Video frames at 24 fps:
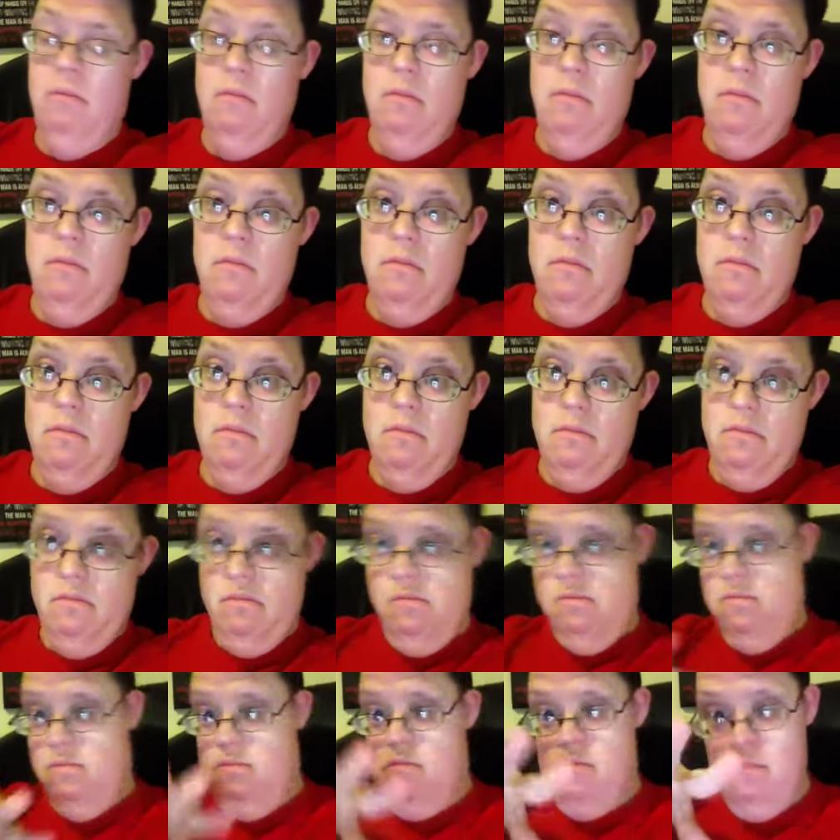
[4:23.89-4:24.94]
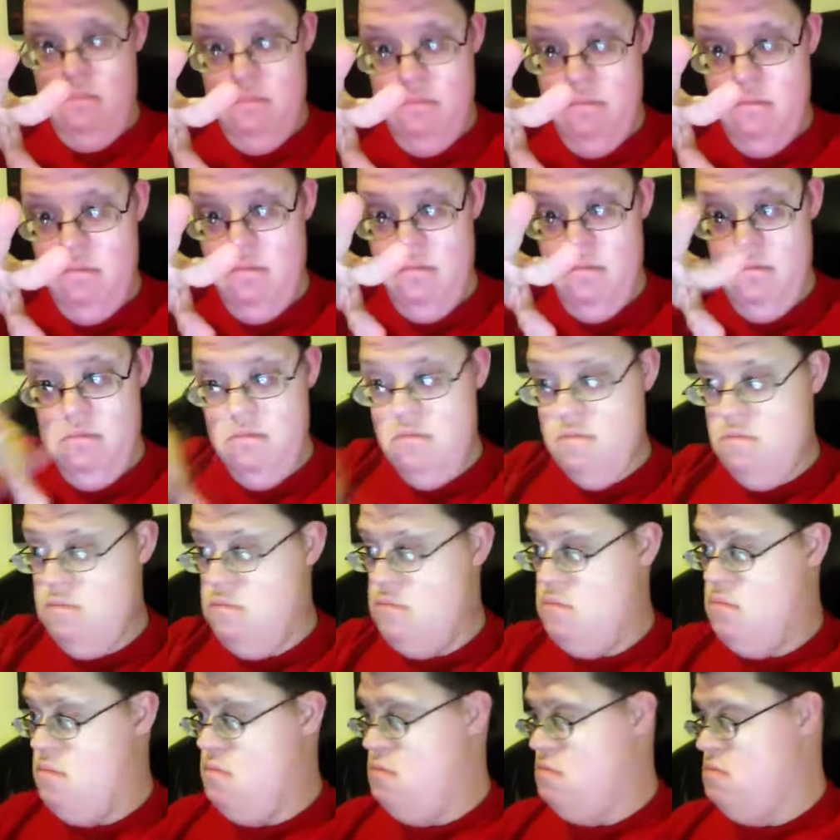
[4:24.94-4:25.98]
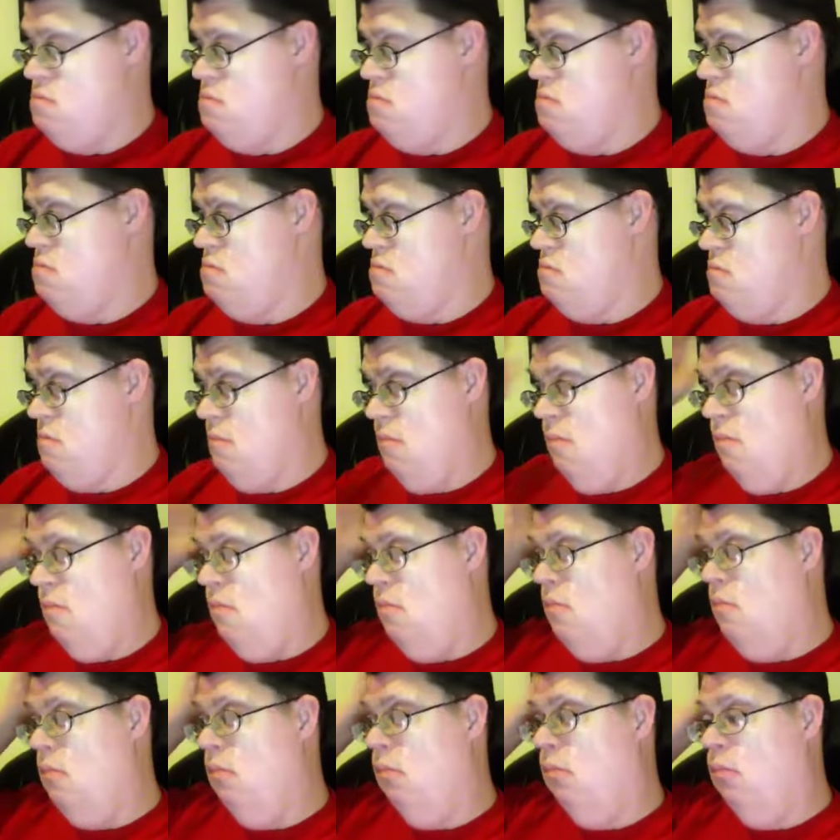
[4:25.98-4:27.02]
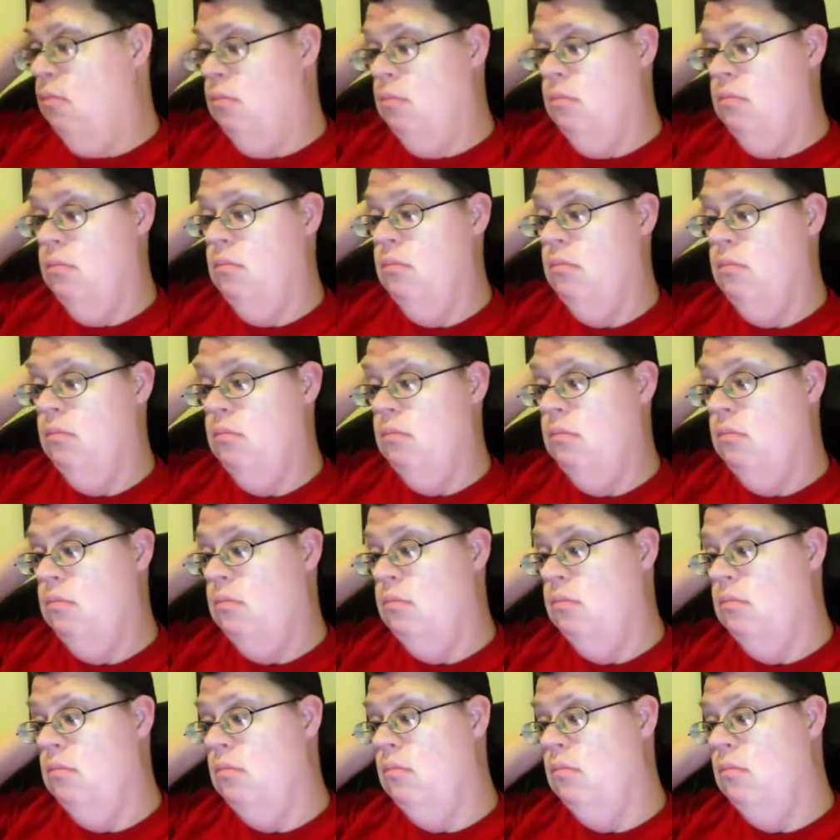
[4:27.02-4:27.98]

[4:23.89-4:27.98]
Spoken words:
No one is speaking in this clip.